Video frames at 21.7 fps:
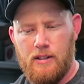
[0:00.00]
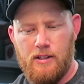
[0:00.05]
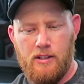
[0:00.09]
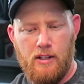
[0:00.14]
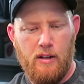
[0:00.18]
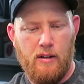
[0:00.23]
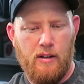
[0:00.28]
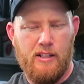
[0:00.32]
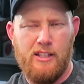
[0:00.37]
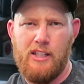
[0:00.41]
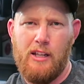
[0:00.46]

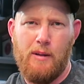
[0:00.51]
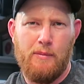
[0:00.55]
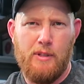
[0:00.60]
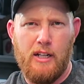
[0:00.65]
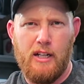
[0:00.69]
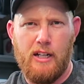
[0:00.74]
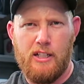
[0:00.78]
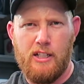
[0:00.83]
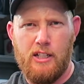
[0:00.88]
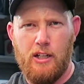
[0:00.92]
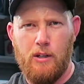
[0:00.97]
So it seems
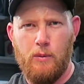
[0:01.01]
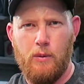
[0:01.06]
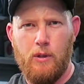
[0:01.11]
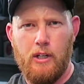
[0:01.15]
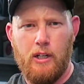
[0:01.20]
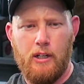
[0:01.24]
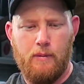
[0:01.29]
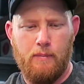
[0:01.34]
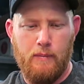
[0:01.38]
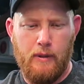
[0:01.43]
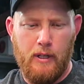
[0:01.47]
like it's going to
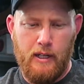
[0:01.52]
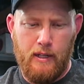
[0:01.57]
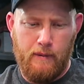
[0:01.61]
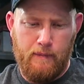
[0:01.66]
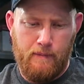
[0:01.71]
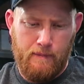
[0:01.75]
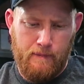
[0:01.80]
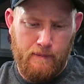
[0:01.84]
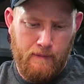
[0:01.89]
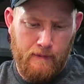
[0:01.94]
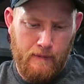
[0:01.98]
work, but
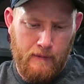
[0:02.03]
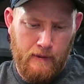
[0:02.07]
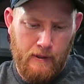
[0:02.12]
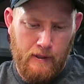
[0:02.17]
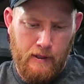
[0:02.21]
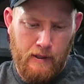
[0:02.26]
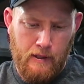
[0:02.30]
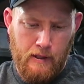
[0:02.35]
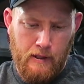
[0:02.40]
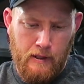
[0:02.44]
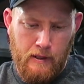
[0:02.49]

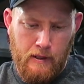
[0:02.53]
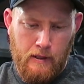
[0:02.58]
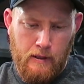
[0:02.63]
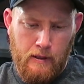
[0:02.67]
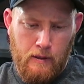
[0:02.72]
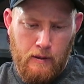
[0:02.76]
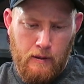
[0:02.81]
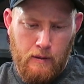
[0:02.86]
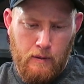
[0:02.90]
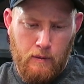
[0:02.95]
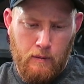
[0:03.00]

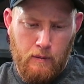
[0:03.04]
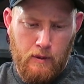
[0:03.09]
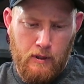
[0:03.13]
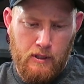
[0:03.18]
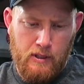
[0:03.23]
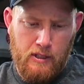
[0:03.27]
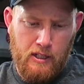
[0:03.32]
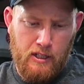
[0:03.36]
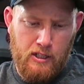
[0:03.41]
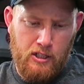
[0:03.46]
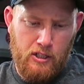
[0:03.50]

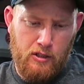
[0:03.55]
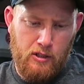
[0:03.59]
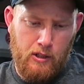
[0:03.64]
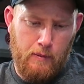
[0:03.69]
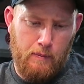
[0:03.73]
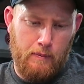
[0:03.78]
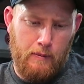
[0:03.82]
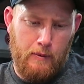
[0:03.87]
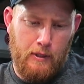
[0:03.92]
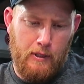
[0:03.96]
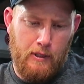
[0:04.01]
once I
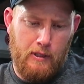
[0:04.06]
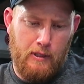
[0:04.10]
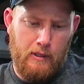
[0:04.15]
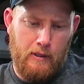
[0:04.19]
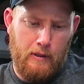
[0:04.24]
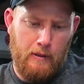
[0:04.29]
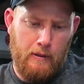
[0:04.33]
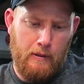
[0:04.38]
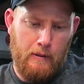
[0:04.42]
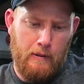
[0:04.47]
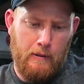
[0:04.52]
strip this
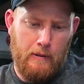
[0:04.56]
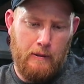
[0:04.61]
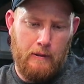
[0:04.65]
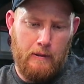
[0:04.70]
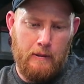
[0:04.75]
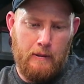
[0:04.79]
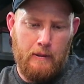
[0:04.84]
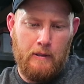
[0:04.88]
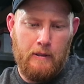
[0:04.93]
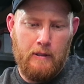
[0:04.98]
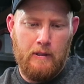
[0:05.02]

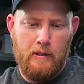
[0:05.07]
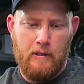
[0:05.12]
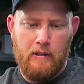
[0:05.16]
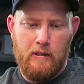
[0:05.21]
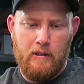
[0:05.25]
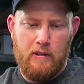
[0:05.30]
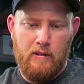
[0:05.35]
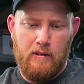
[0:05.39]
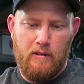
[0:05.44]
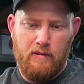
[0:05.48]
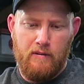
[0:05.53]

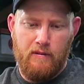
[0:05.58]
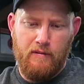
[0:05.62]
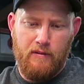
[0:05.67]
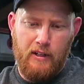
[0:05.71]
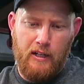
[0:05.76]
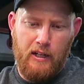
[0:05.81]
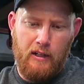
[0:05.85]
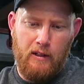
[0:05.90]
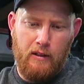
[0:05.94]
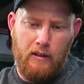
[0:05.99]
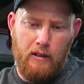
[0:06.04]

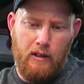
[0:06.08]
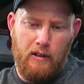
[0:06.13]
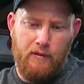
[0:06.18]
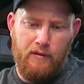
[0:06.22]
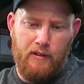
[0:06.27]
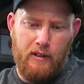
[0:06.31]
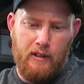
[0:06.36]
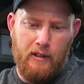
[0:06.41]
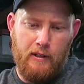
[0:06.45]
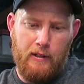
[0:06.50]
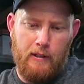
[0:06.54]
vinyl off
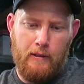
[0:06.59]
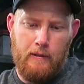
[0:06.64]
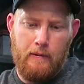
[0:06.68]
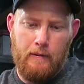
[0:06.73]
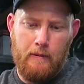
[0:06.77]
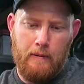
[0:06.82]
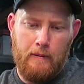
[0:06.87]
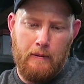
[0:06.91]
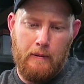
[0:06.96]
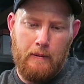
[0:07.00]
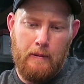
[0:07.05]
of here,
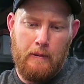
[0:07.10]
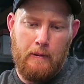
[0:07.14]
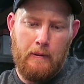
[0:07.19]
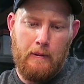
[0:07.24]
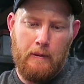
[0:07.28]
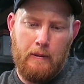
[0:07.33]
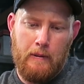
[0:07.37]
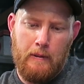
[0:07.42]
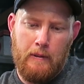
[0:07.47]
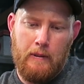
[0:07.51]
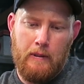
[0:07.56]

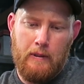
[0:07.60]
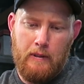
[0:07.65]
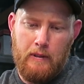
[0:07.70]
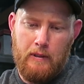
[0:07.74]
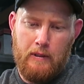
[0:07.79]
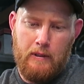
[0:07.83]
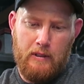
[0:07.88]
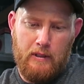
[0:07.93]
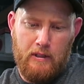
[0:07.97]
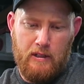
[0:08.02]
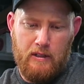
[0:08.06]

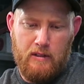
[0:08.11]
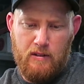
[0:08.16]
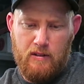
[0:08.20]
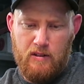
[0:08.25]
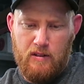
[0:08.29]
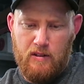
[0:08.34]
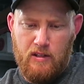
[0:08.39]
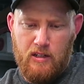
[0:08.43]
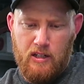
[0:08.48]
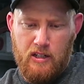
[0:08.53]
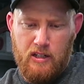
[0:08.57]
I don't
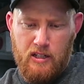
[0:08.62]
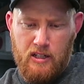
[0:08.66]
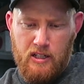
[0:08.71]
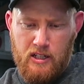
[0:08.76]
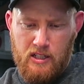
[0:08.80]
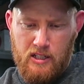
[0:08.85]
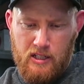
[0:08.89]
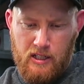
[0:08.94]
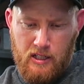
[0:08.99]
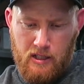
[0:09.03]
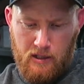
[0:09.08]
know how hard it
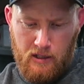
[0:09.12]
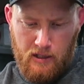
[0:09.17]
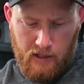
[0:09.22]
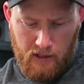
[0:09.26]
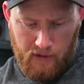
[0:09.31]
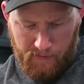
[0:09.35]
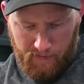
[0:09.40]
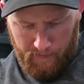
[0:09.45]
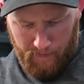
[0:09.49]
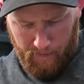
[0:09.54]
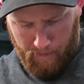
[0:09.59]
is to get
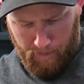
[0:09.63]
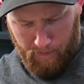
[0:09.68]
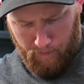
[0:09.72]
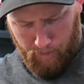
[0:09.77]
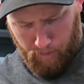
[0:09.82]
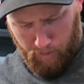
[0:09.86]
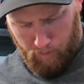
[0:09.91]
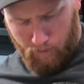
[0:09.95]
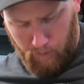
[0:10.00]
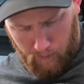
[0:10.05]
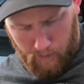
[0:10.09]
off.
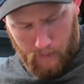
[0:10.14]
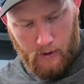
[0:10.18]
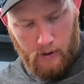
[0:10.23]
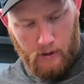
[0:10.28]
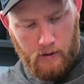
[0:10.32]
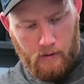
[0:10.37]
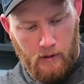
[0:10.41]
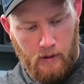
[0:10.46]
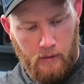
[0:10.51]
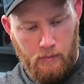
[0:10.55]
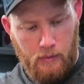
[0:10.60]

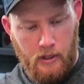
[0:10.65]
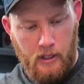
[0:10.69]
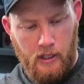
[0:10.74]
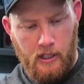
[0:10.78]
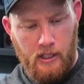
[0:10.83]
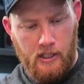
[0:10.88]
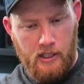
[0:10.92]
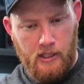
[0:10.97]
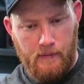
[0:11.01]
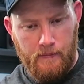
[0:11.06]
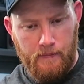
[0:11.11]
Oh, pretty
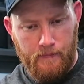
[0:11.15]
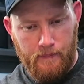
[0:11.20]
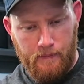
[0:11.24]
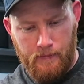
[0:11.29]
easy.